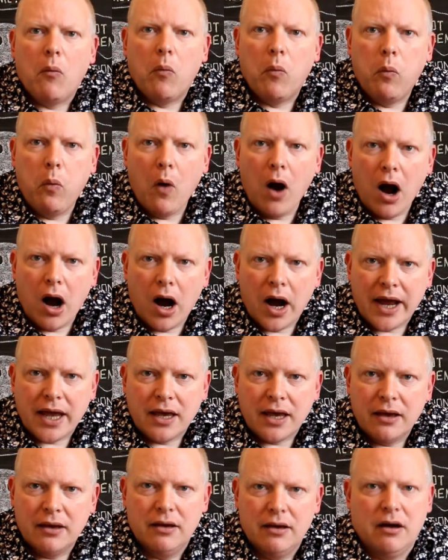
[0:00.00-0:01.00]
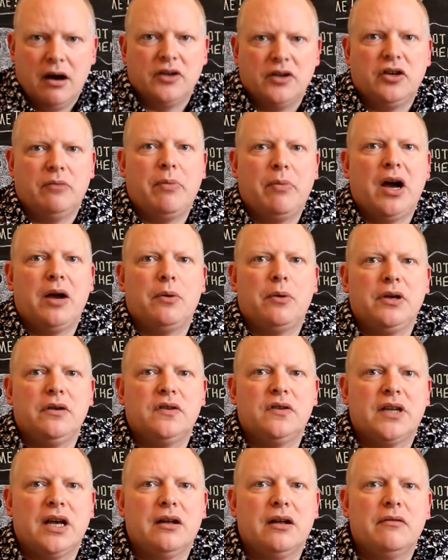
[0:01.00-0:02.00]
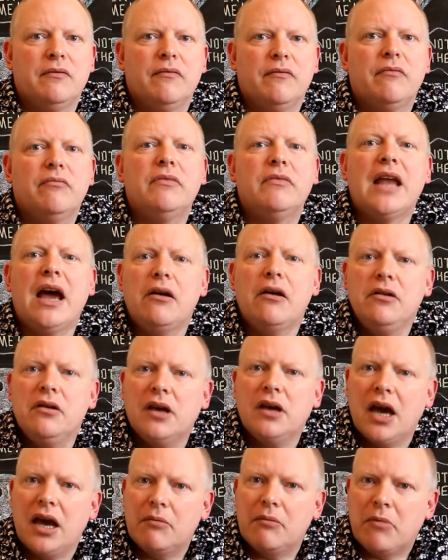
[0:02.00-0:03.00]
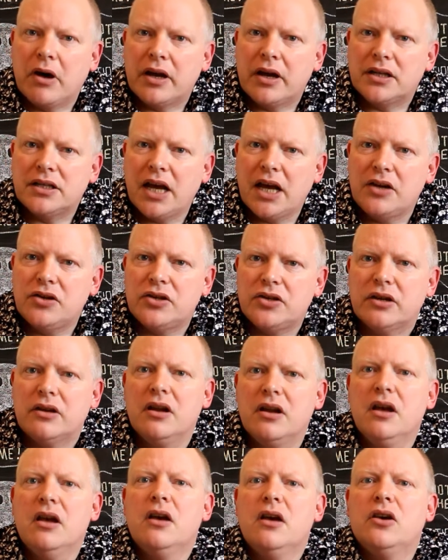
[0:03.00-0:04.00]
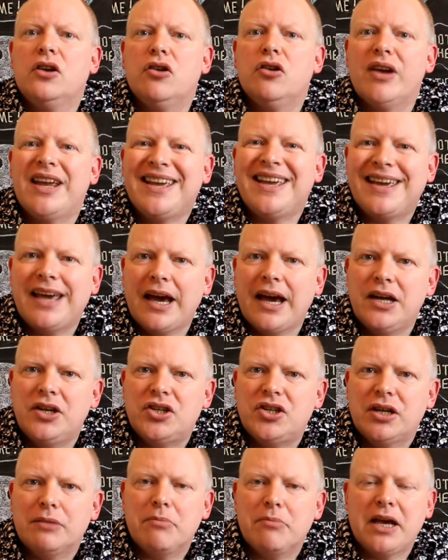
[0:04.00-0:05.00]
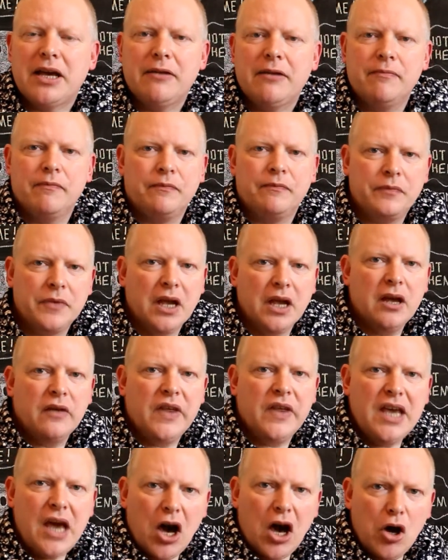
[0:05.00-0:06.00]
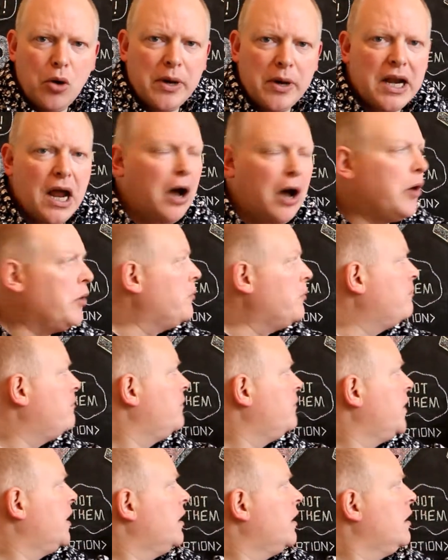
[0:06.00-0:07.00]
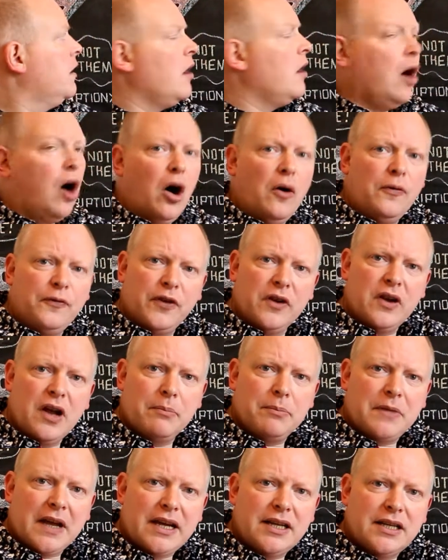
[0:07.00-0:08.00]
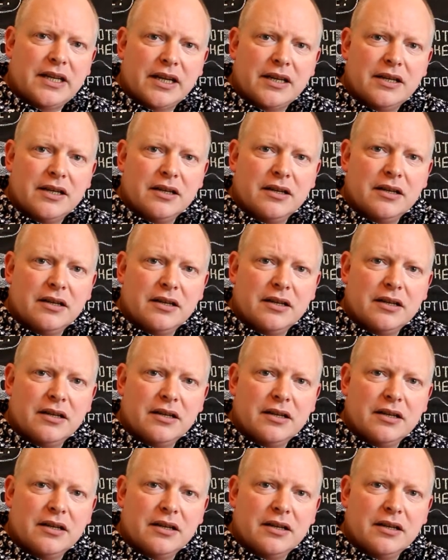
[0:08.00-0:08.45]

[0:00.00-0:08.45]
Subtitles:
why I should buy what you sell. Now you're getting my attention. You're engaging me. The O in home, often updated.